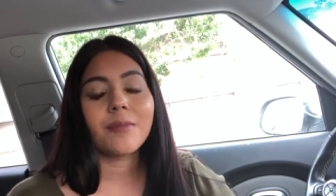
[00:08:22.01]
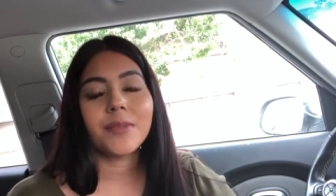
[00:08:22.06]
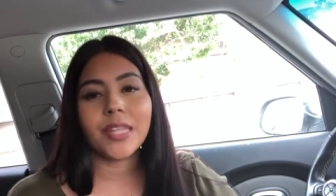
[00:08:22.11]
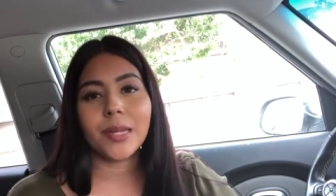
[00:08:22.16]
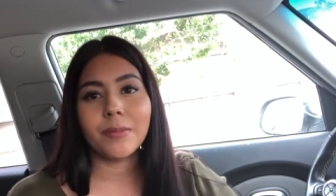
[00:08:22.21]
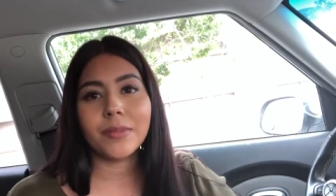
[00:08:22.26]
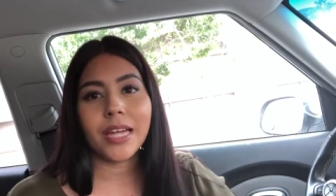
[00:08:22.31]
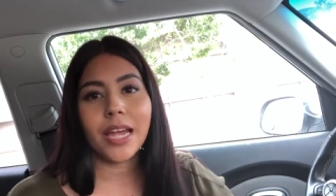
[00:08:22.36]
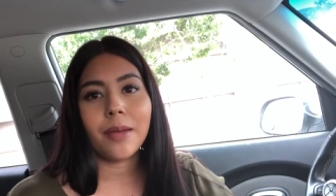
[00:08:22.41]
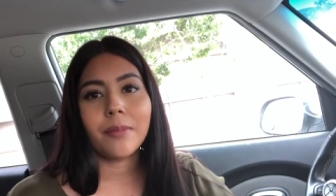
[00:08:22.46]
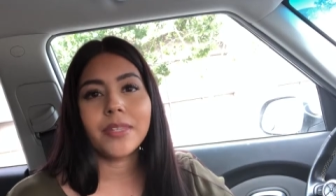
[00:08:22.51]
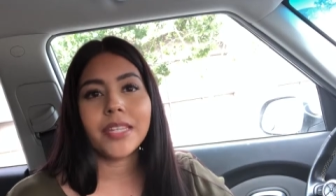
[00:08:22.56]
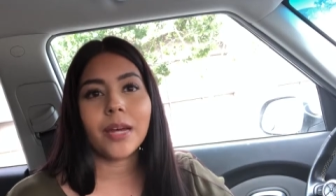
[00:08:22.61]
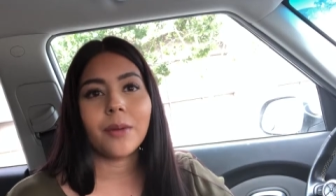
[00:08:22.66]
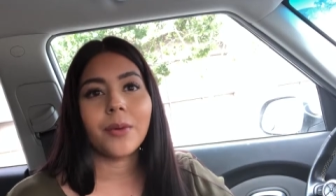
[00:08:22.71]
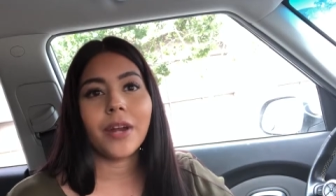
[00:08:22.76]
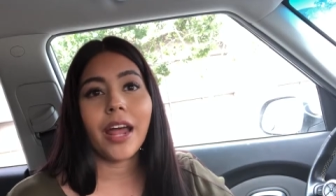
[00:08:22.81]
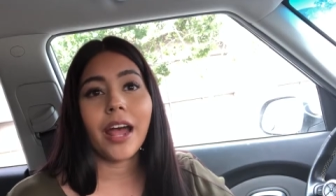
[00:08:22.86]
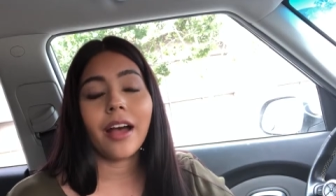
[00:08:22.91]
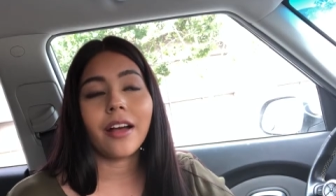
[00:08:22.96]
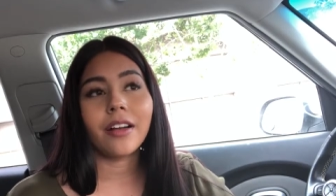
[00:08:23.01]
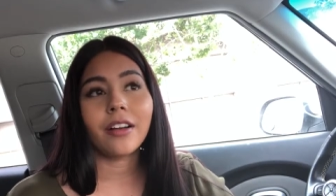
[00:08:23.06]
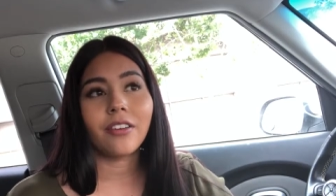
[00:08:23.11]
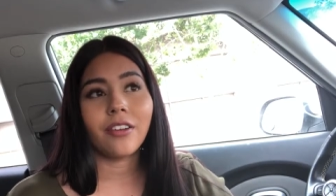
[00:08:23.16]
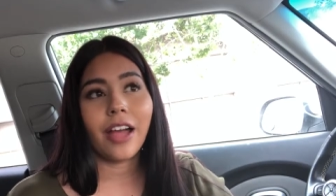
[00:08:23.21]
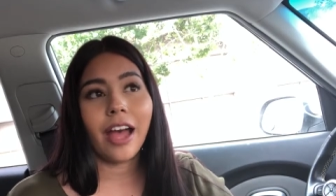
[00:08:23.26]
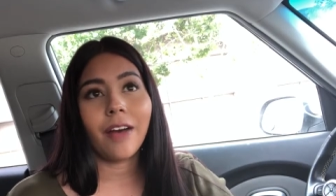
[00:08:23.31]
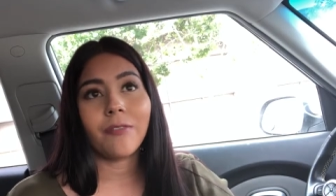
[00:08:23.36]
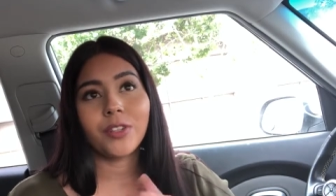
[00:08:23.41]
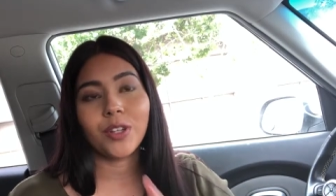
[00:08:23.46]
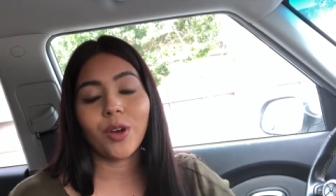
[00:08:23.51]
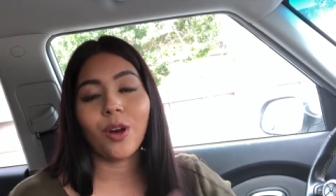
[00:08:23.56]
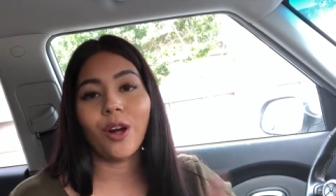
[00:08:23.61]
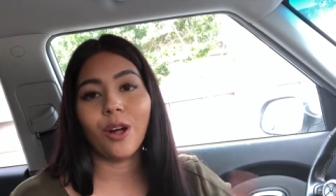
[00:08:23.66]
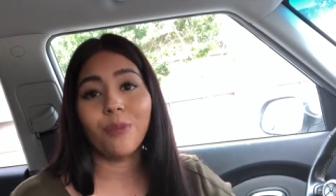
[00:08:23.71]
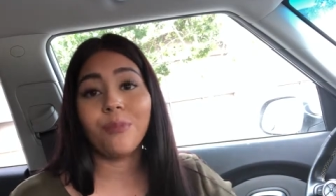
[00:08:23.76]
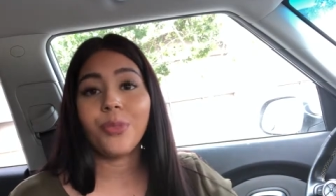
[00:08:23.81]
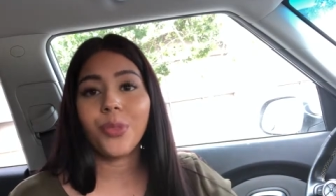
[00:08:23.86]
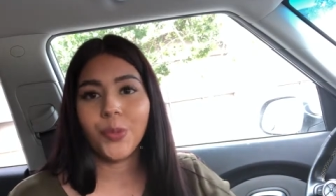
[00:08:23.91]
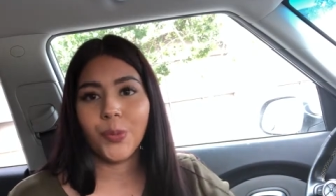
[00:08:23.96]
Sometimes I would have to call
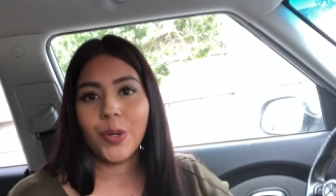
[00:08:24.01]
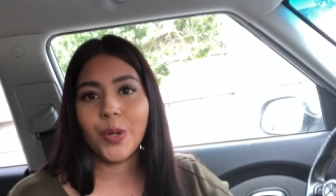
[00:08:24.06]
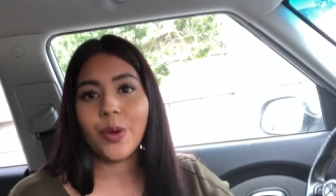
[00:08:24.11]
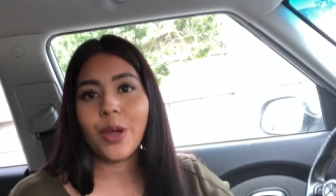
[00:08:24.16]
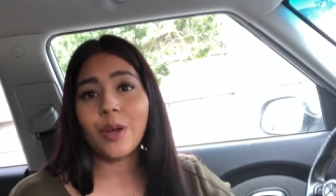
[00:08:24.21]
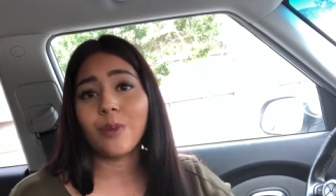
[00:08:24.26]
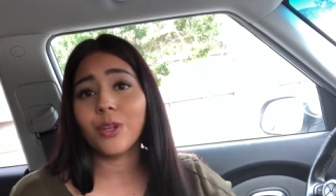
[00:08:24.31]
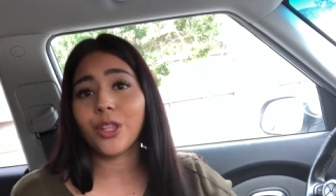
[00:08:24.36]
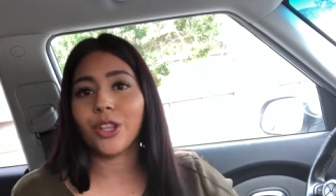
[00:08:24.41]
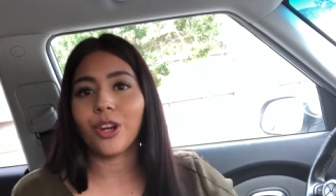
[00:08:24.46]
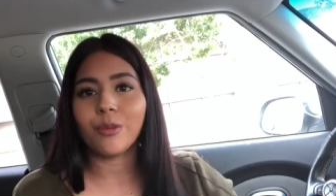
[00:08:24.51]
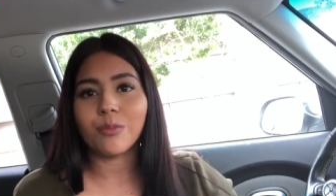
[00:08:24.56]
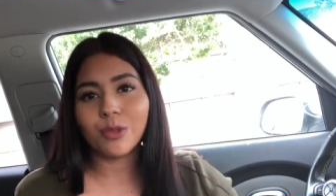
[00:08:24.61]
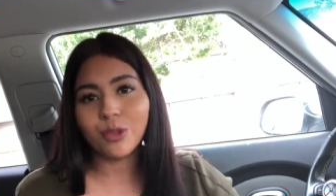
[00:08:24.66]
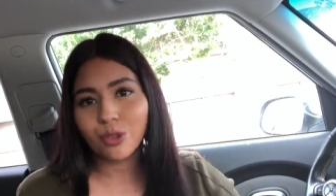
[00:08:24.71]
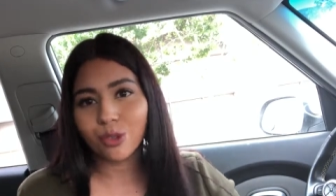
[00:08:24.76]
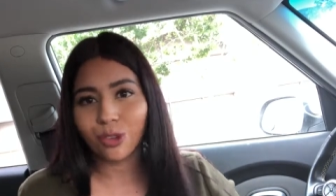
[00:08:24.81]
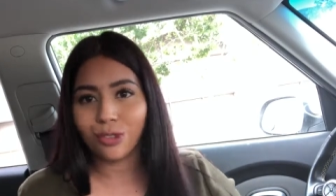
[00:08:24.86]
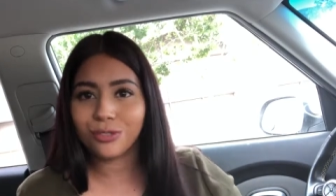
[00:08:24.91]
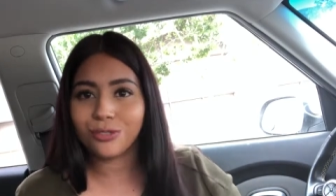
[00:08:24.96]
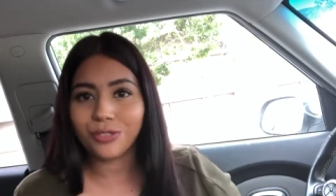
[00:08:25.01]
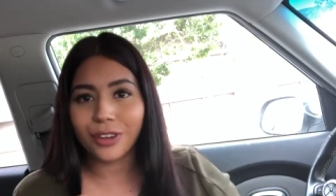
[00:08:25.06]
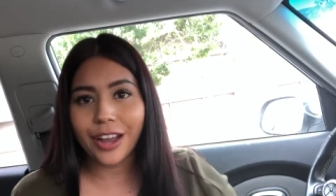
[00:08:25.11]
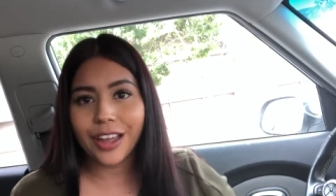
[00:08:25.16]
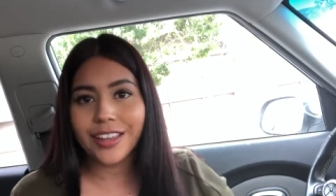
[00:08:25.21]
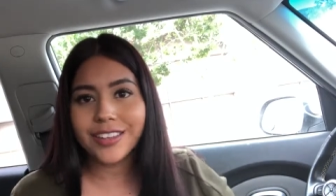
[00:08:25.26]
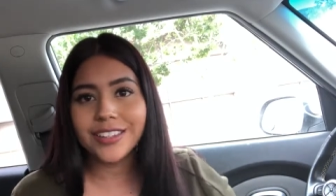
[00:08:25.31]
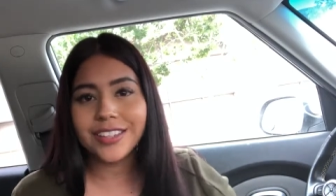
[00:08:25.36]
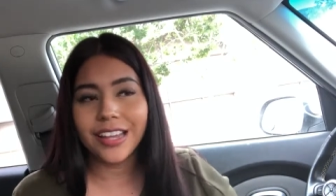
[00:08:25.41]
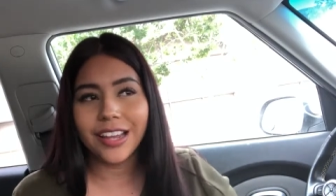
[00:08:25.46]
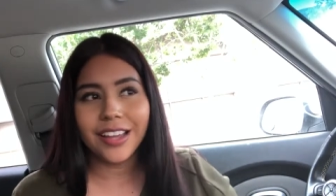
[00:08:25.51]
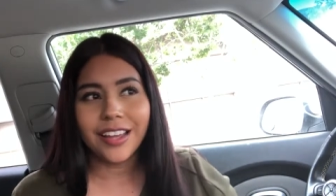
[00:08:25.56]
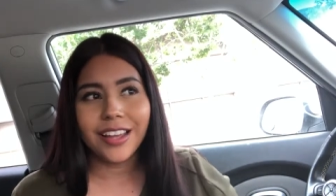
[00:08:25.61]
him three-way with our mutual friend